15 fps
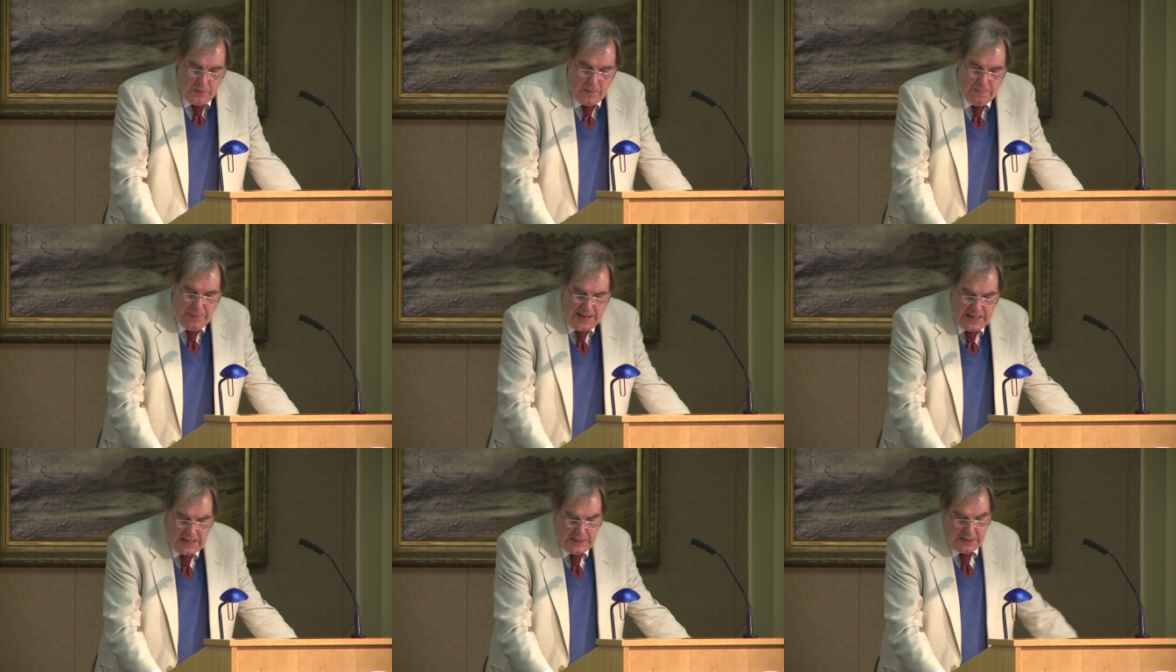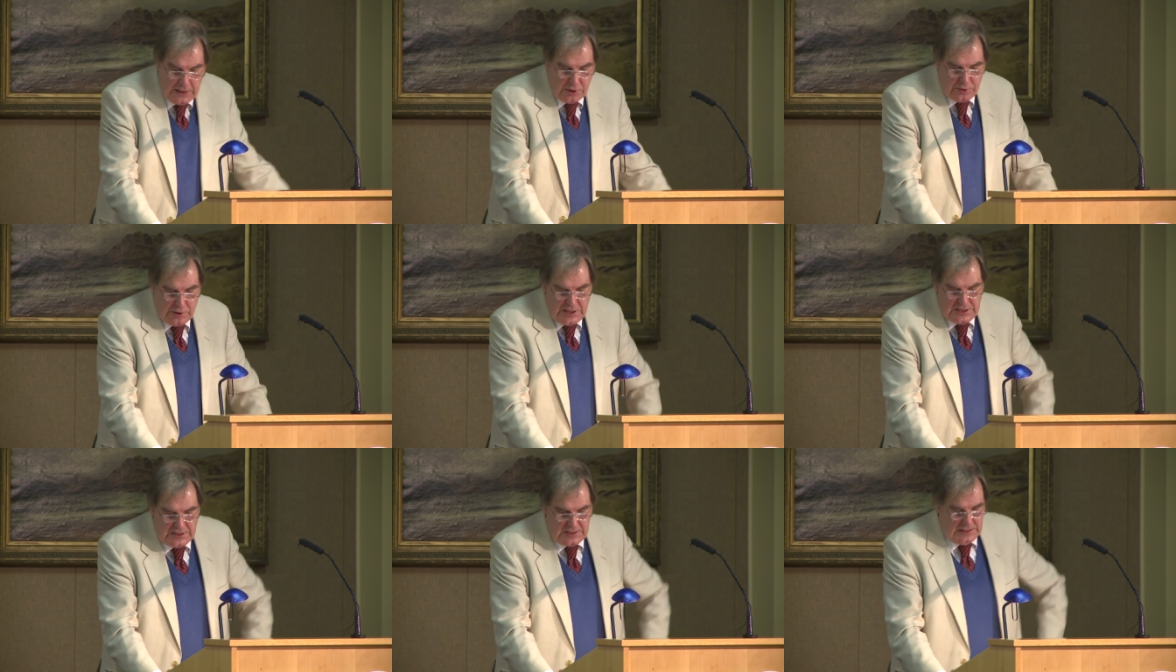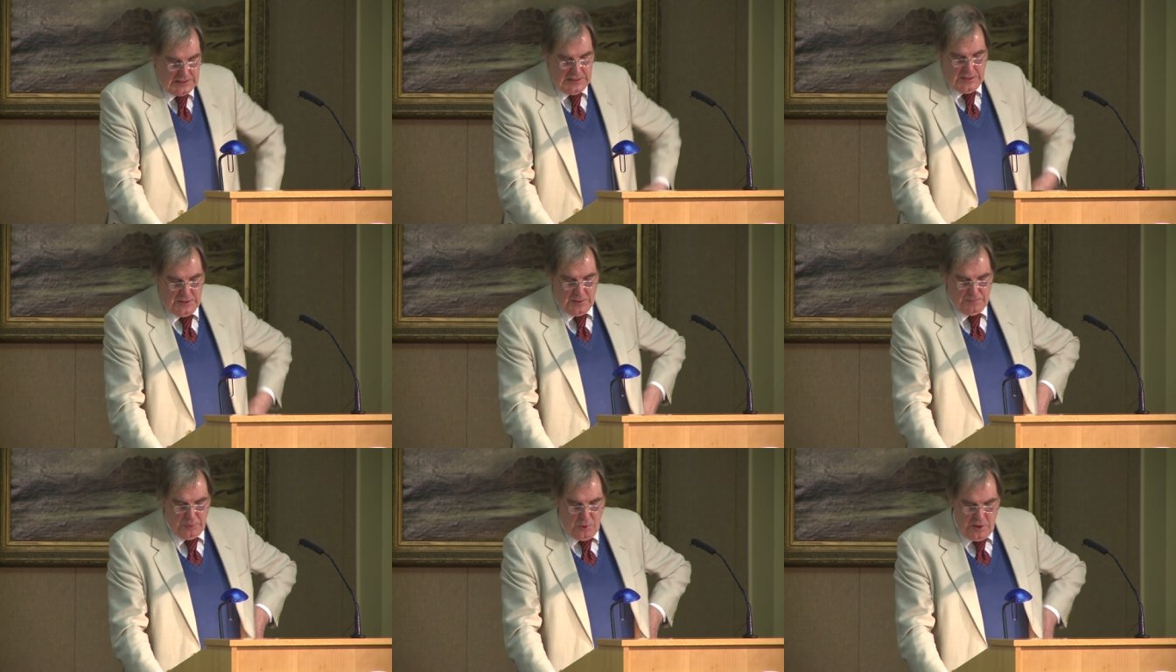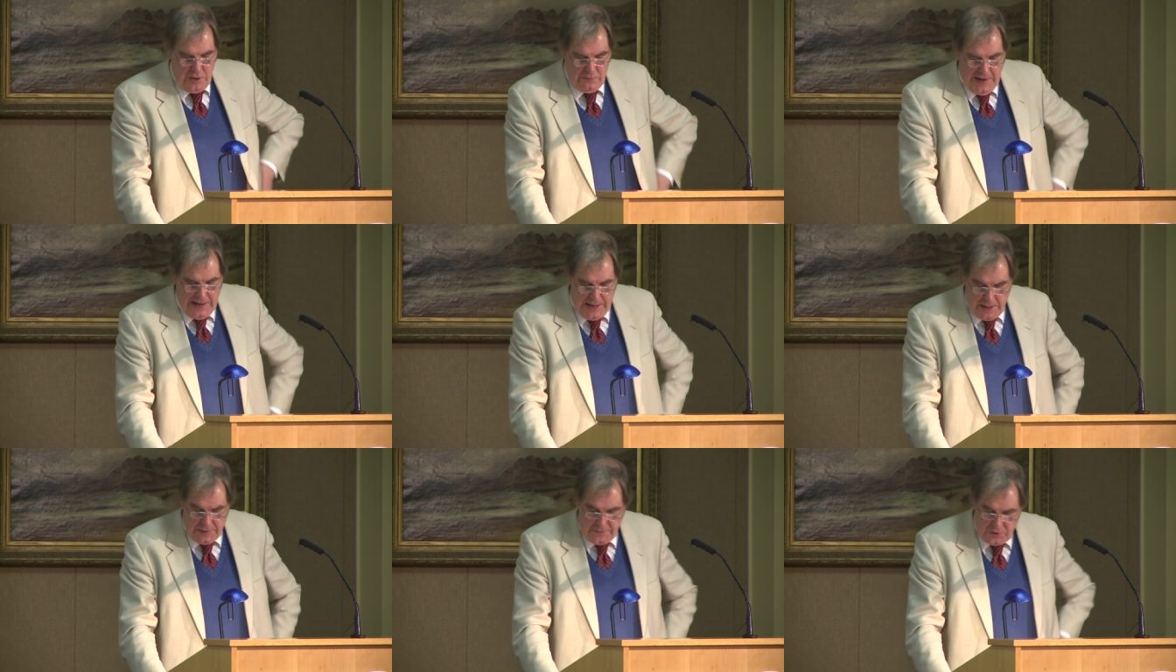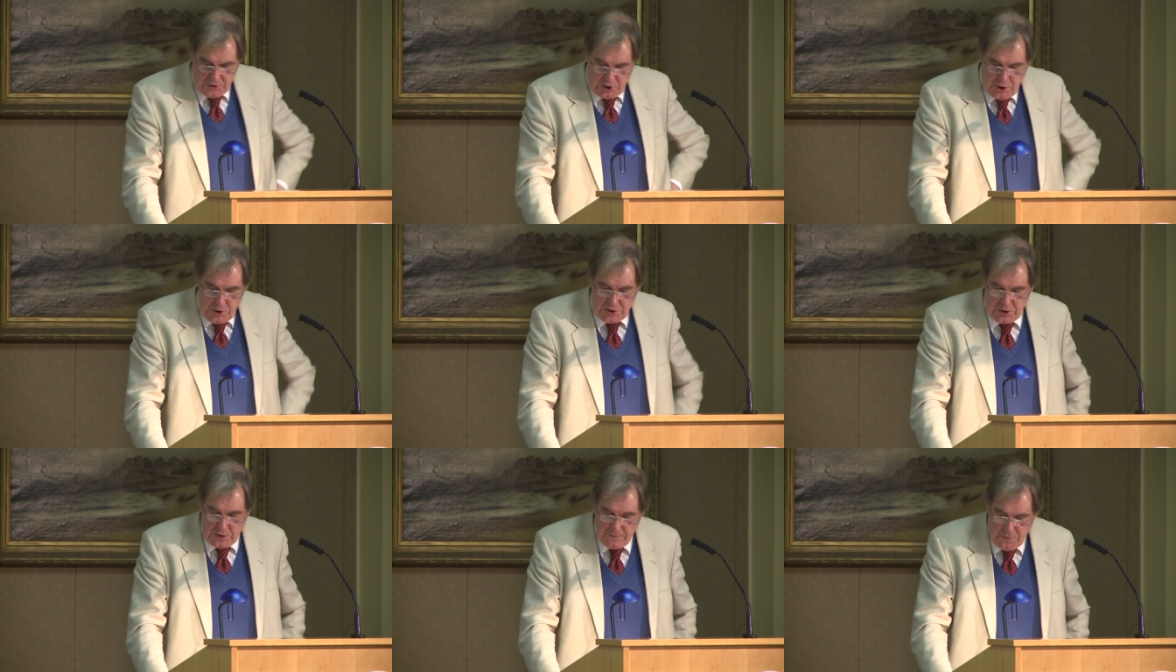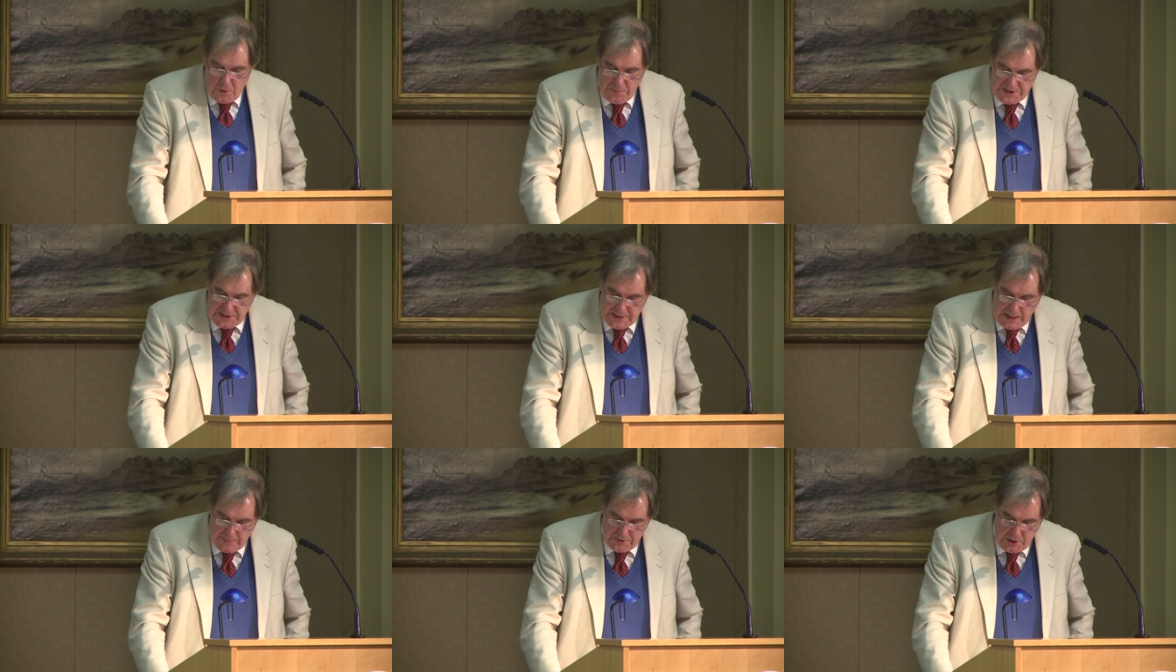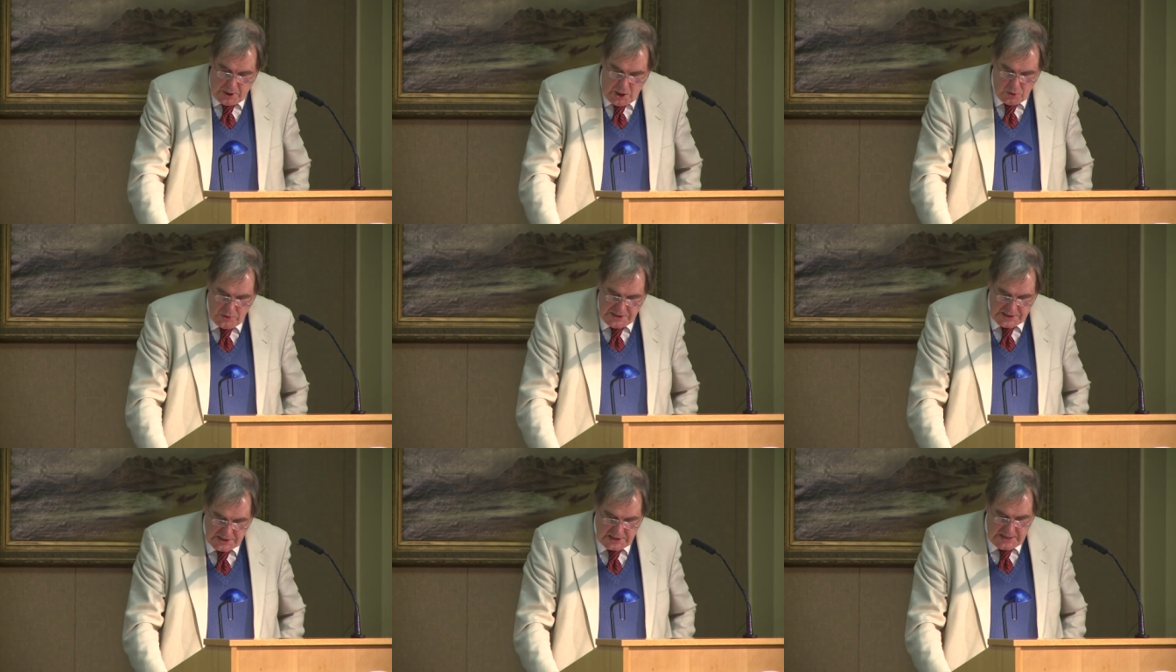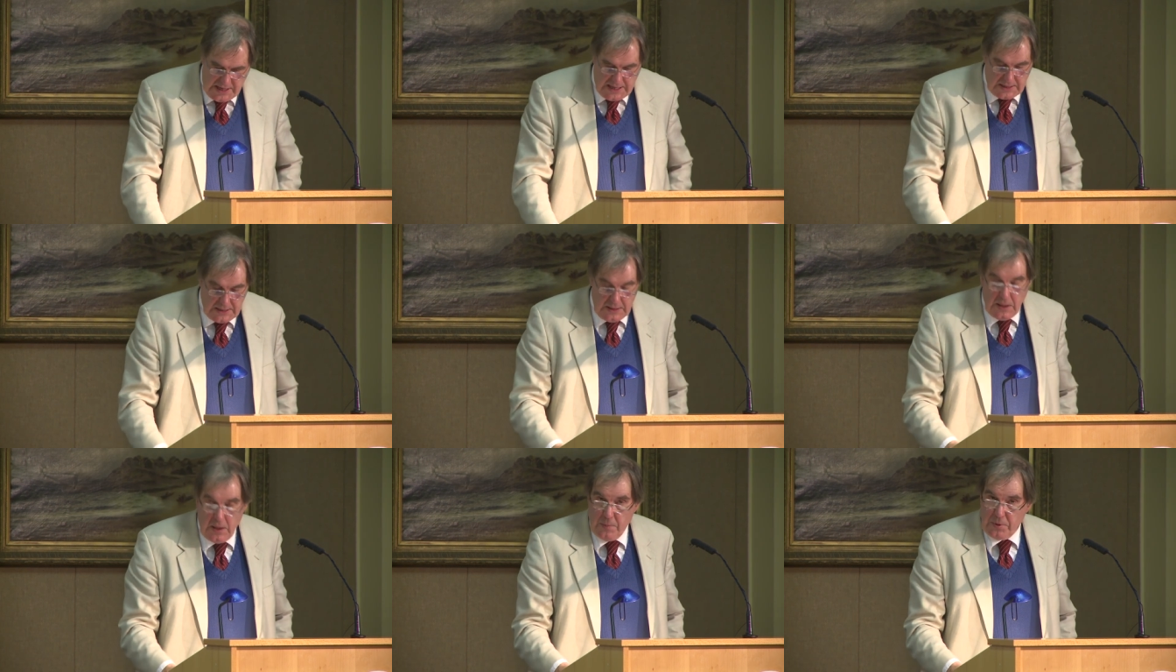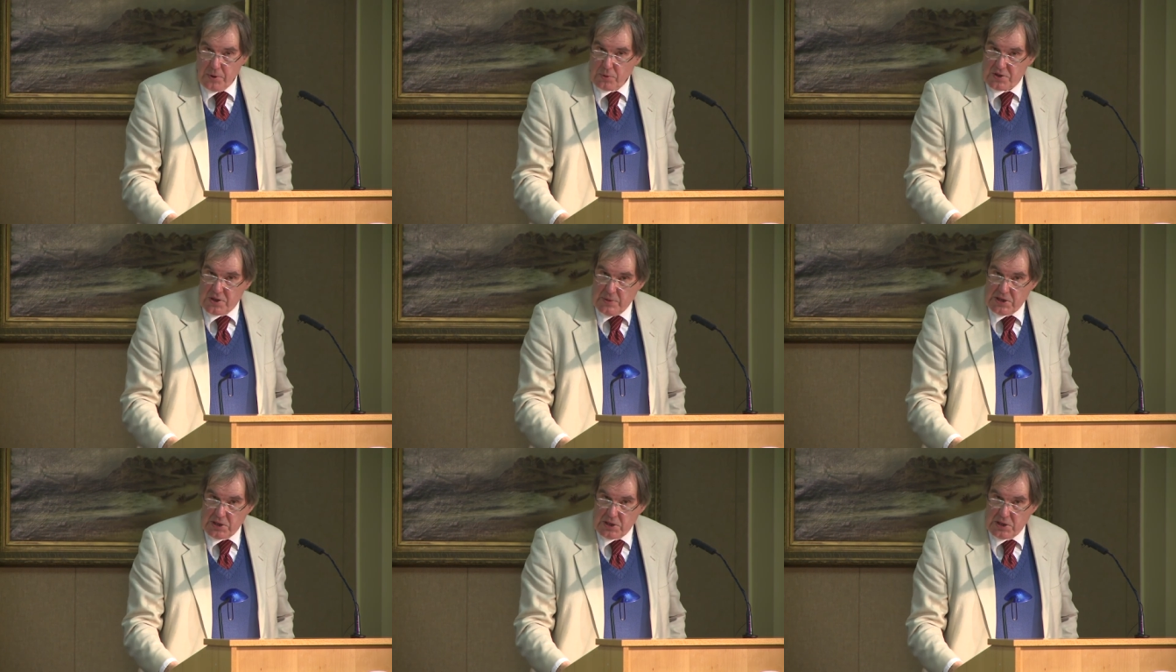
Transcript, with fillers: The pain increased. The boy ran out of the church and vomited up not only the snake, but also